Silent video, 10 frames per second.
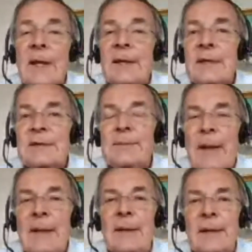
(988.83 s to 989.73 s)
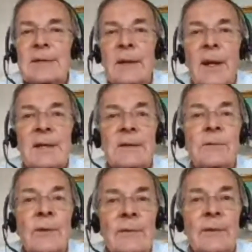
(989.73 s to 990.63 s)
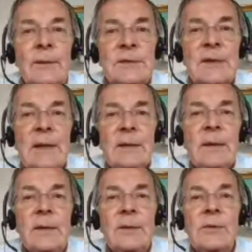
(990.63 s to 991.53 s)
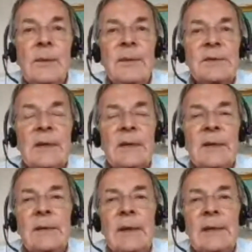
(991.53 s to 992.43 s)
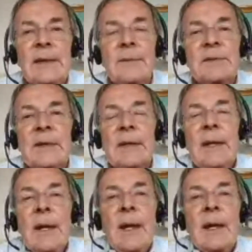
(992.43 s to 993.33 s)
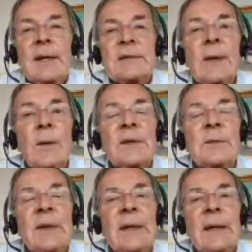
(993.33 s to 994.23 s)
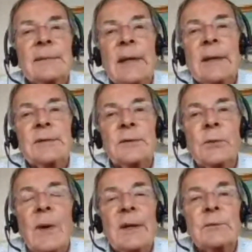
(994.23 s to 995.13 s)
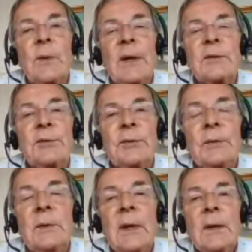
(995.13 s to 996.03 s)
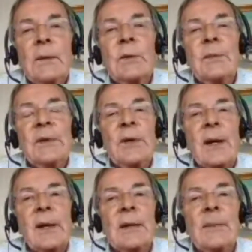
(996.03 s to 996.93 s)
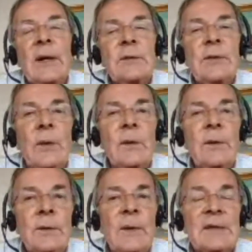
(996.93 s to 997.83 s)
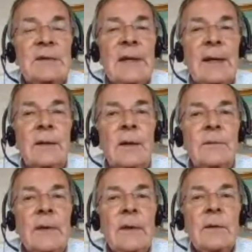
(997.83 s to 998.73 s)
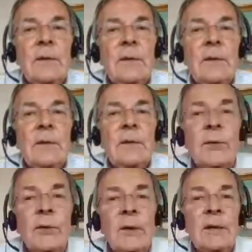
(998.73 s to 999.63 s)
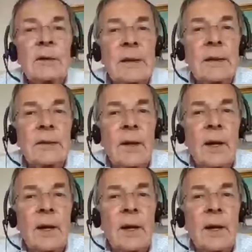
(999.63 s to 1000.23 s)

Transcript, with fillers: And it's not just spending, it's a loss of revenues that contributes to the deficit. So as we get into 2022, we'll be talking about total U.S. debt of $30 trillion,